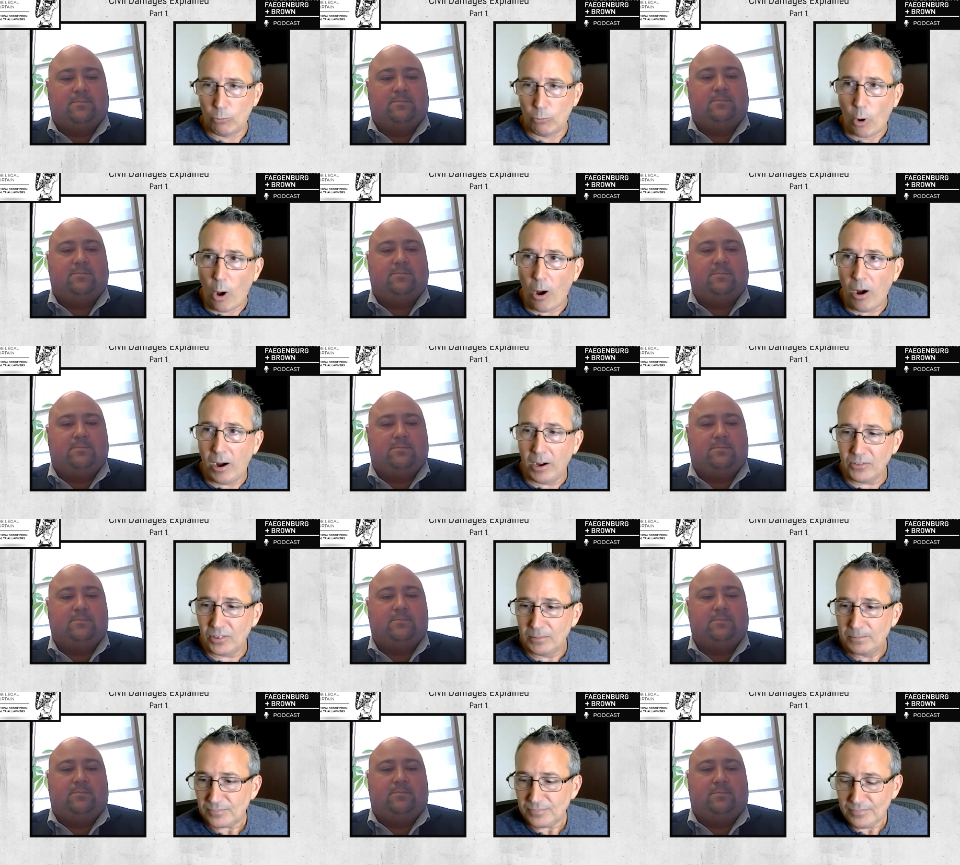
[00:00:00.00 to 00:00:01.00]
Speaker 1: wronged,
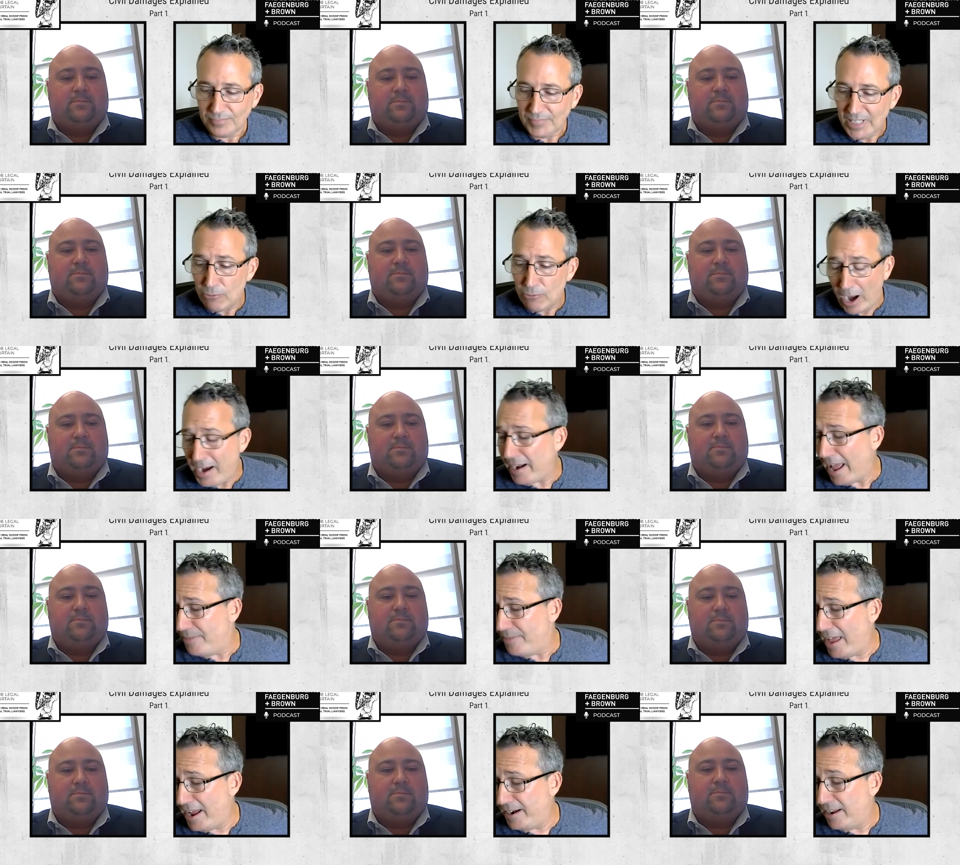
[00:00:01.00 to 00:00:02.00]
right?
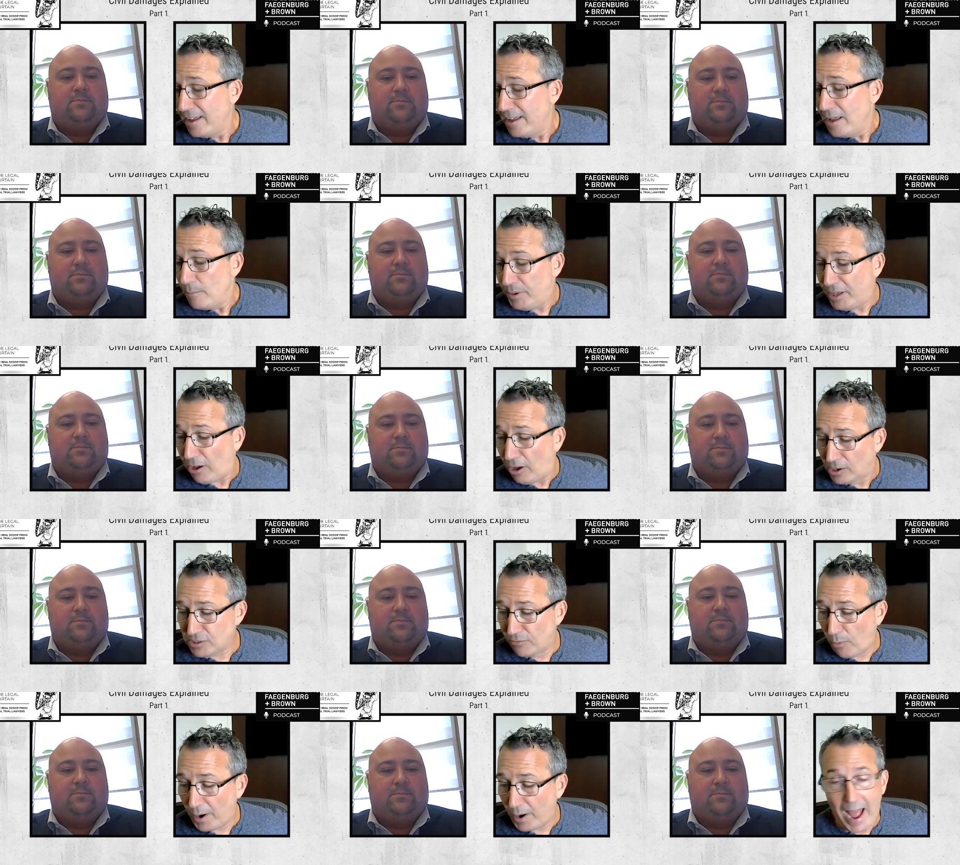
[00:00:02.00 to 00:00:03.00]
And then because
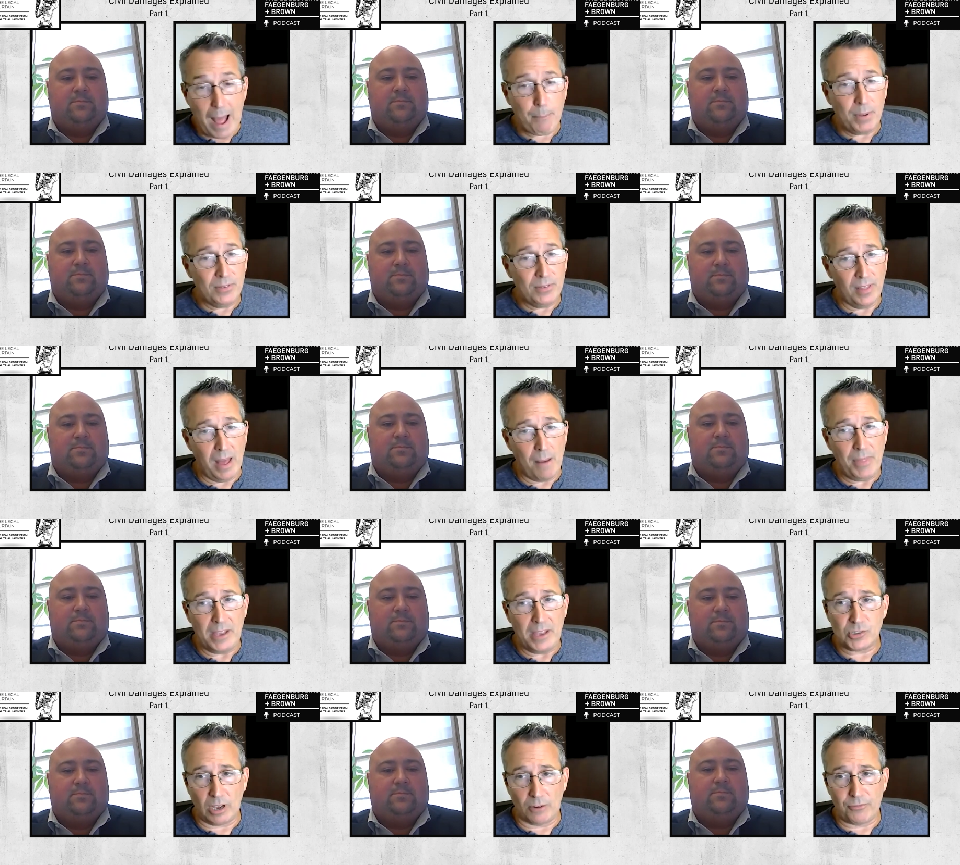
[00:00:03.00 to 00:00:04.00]
of what happened to them, they
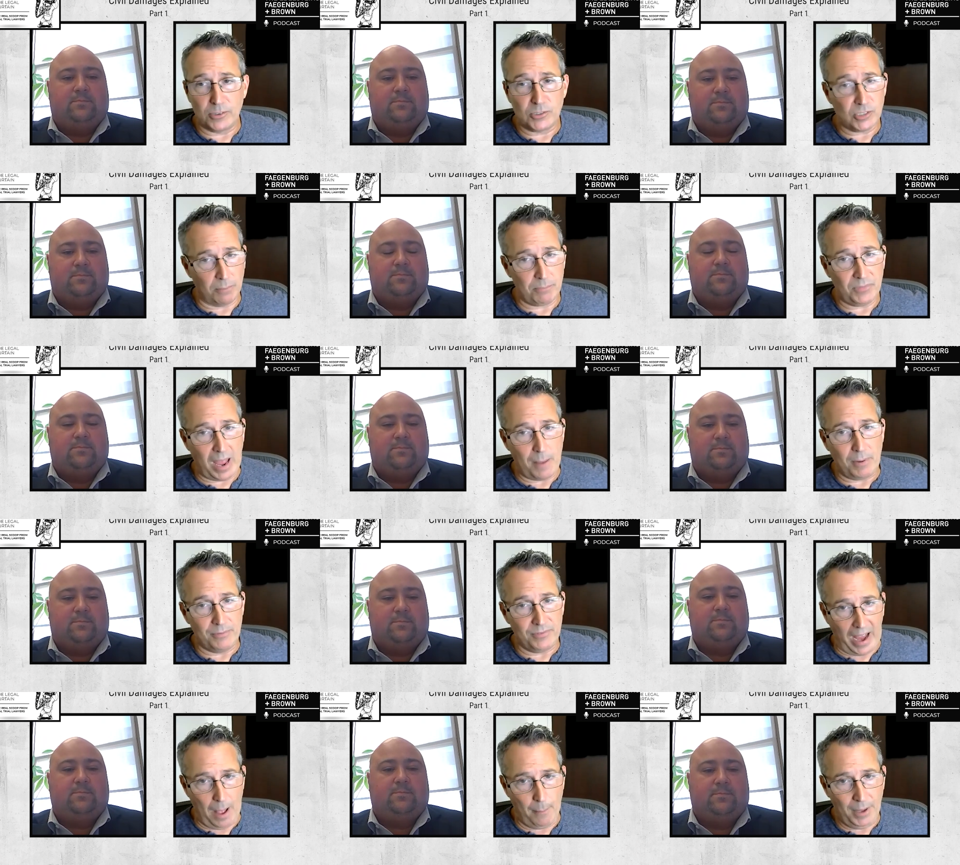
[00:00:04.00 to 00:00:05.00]
suffered some type
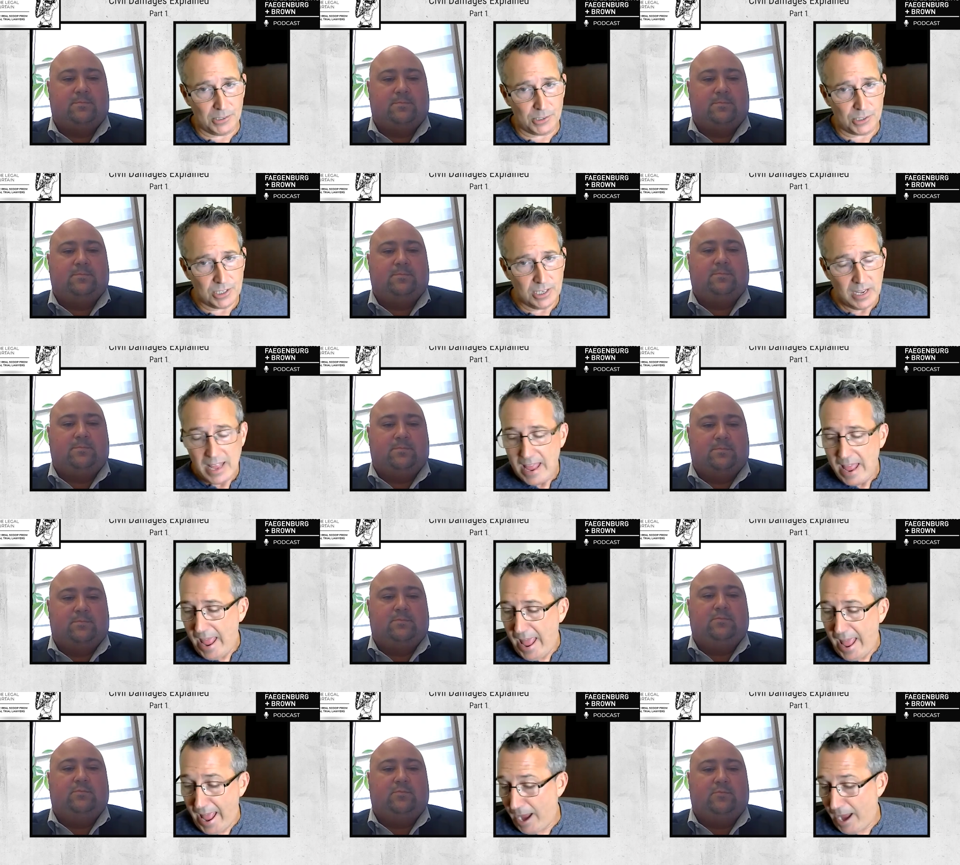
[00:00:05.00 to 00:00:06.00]
of damage.
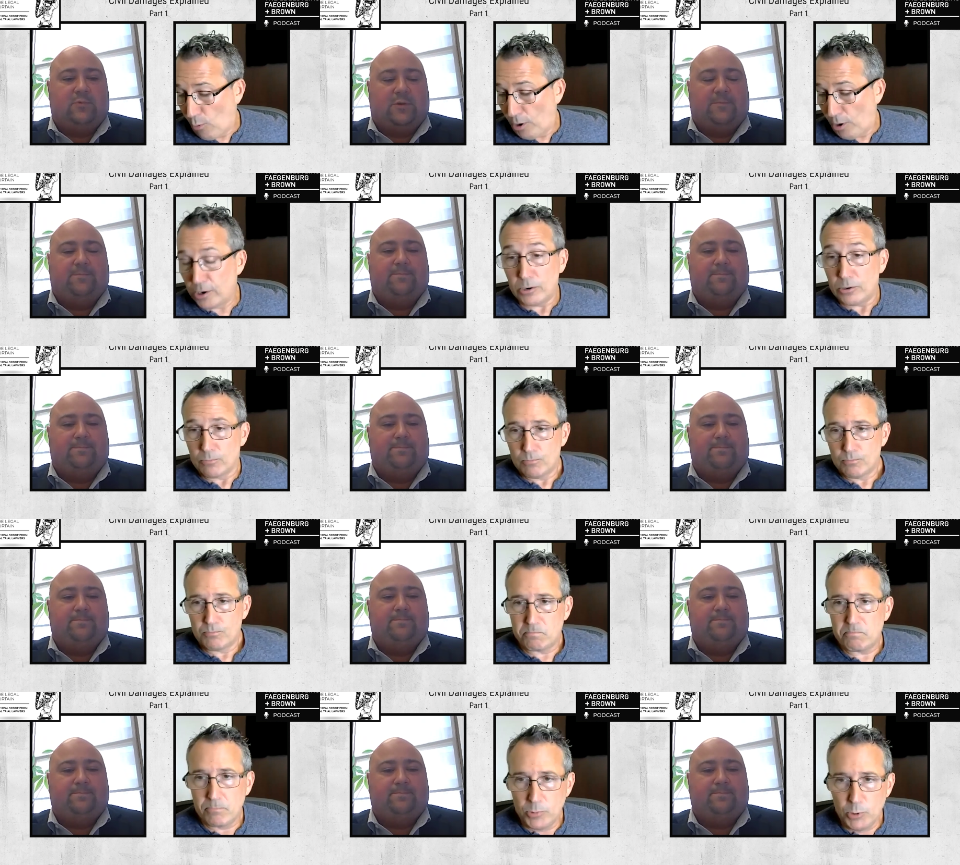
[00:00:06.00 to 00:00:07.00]
And we're
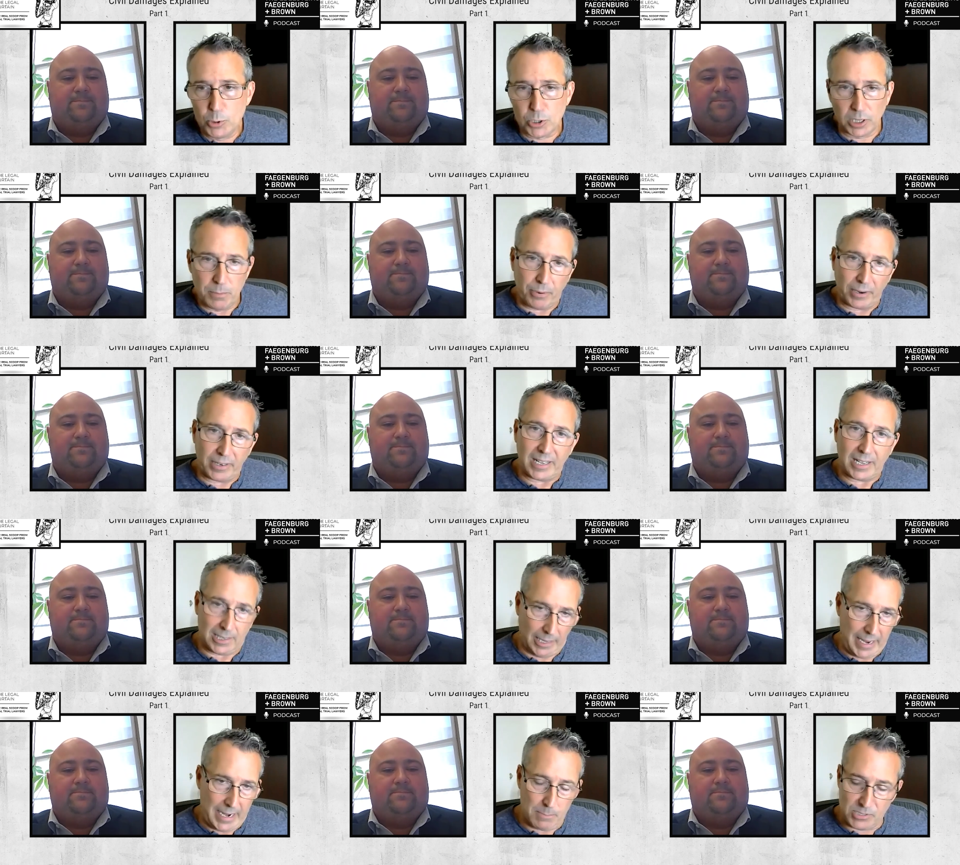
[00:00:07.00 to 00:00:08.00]
usually bringing
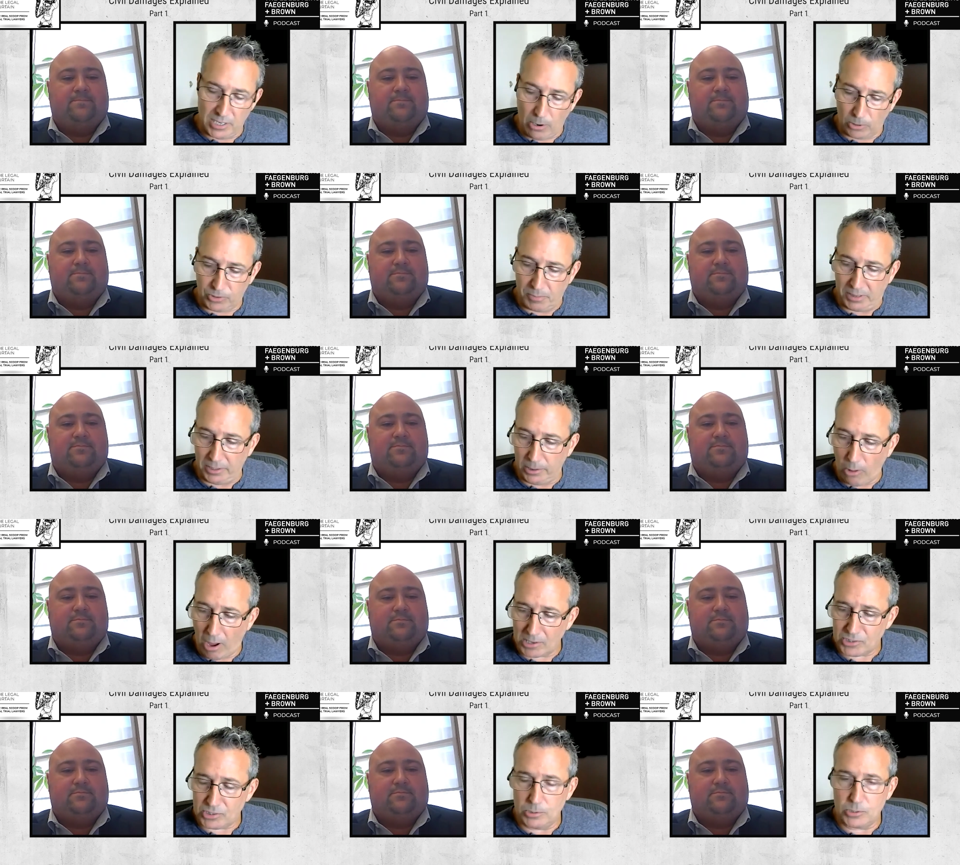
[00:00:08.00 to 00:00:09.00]
claims and ultimately
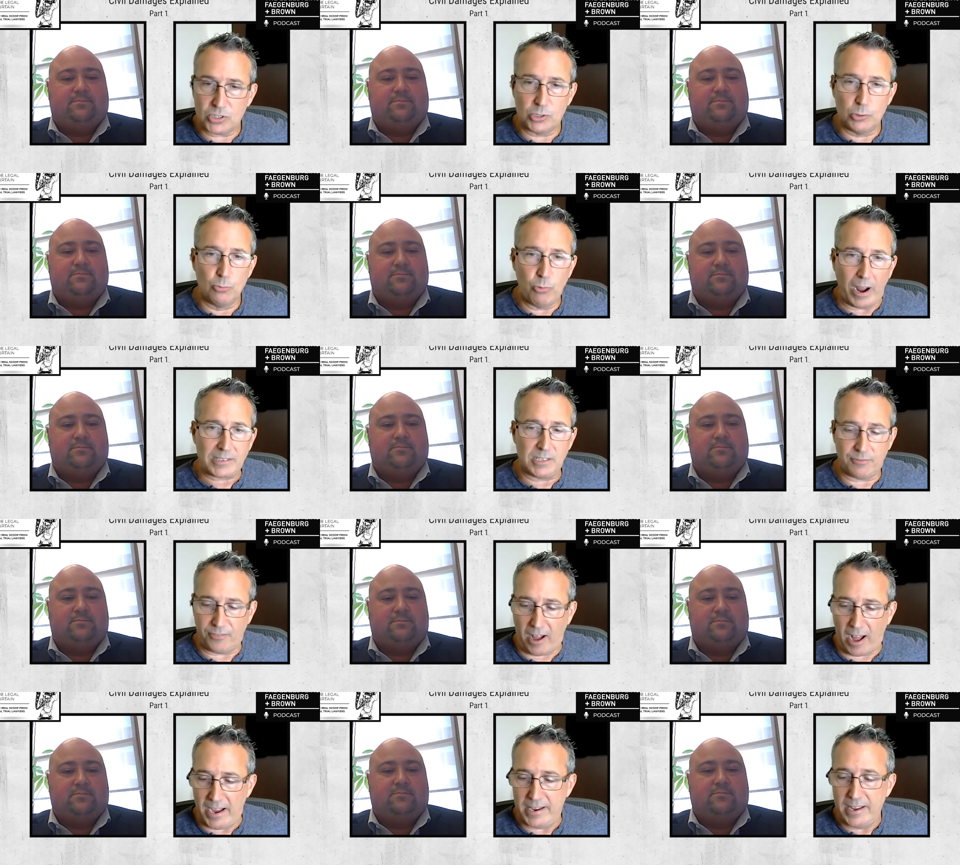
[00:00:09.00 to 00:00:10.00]
lawsuits to
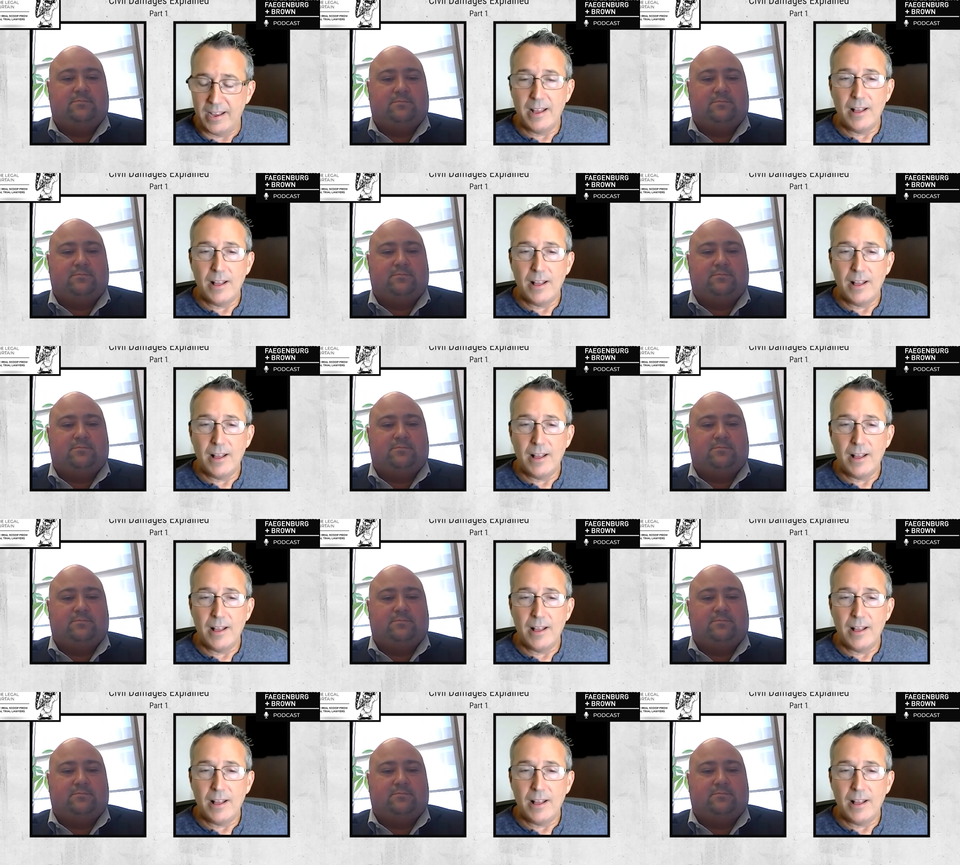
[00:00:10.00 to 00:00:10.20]
rectify